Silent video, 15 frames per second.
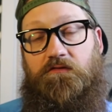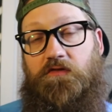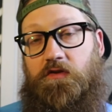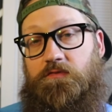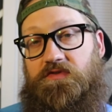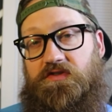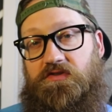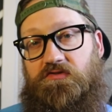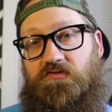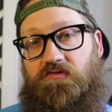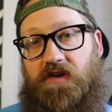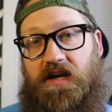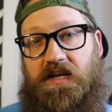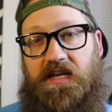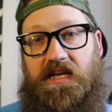the film's too
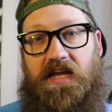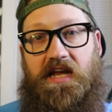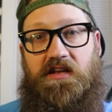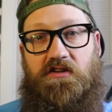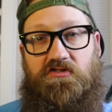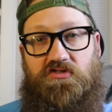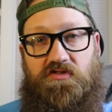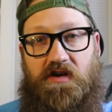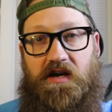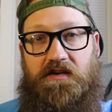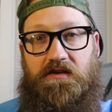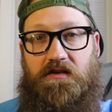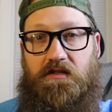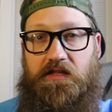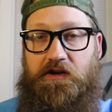grainy and you're
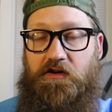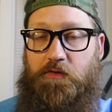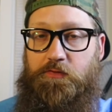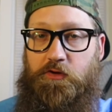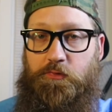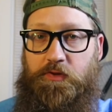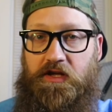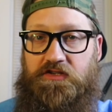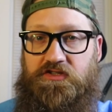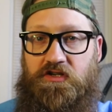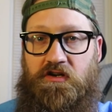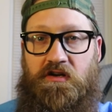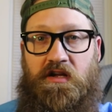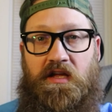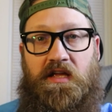trying to clear up your
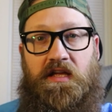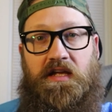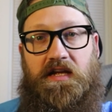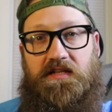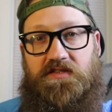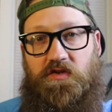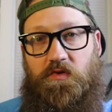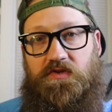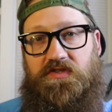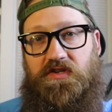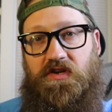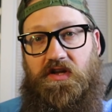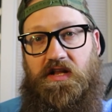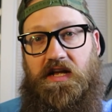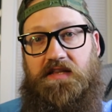picture, it's always
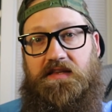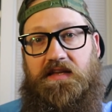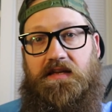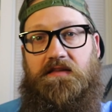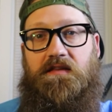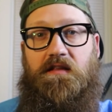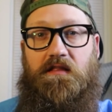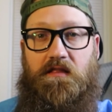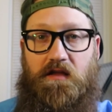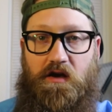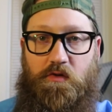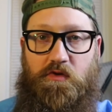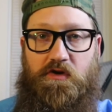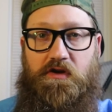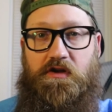a good idea to
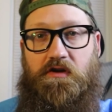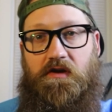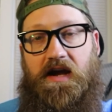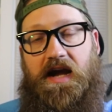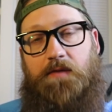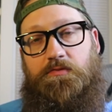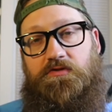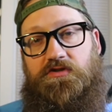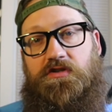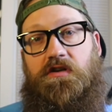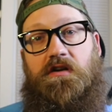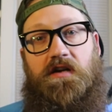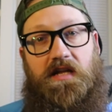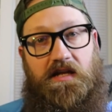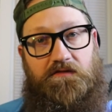lower your
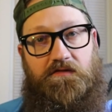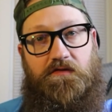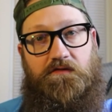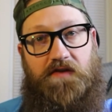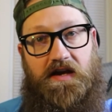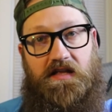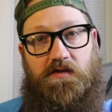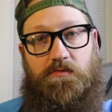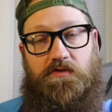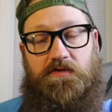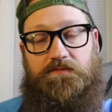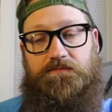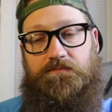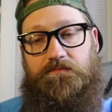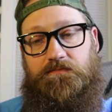aperture if available.